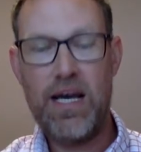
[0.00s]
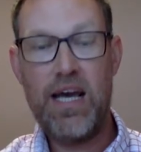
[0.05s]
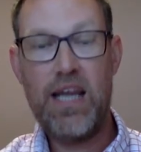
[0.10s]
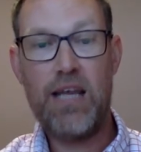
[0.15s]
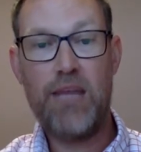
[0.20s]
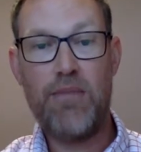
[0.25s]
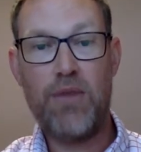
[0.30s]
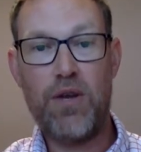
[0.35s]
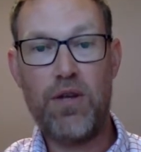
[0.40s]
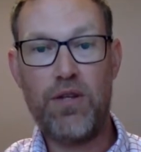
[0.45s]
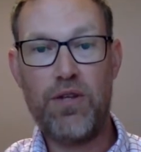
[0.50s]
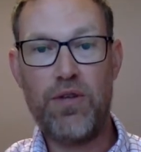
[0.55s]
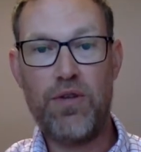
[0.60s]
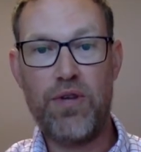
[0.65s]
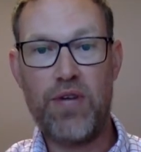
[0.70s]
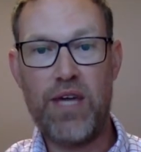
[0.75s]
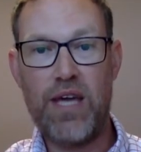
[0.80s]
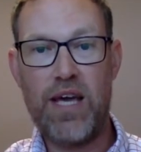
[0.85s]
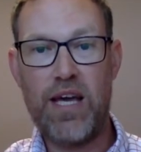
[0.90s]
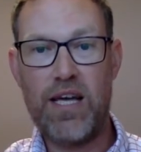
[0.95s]
that Martin Luther
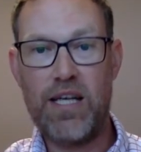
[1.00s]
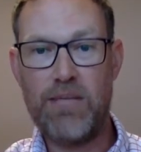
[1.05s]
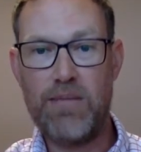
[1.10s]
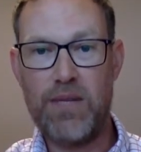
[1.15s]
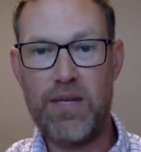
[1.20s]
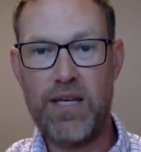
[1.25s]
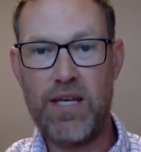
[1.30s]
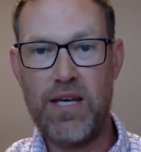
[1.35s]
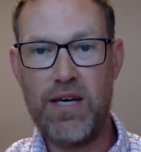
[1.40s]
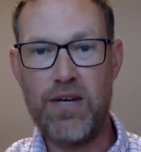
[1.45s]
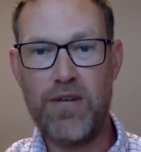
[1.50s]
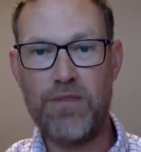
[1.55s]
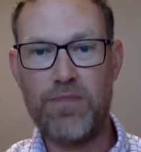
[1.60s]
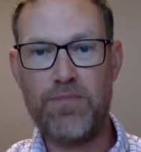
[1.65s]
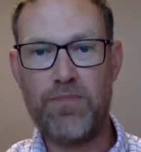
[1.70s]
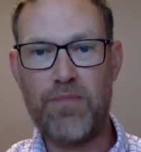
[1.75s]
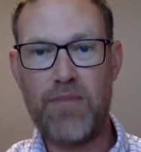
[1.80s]
King has been killed.